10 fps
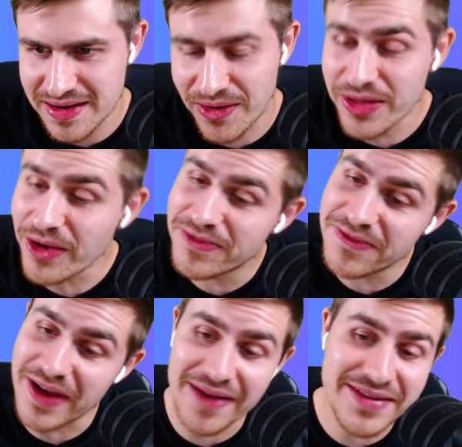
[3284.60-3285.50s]
Although,
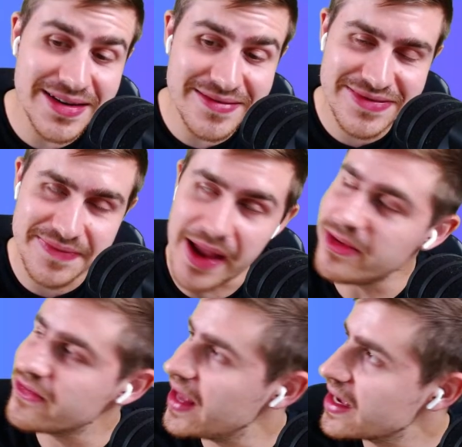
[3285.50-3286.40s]
I mean,
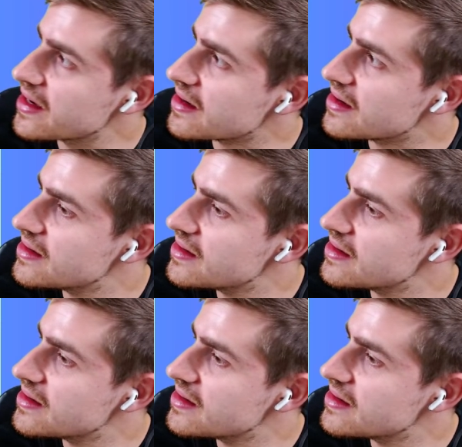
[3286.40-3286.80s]
maybe Flecken.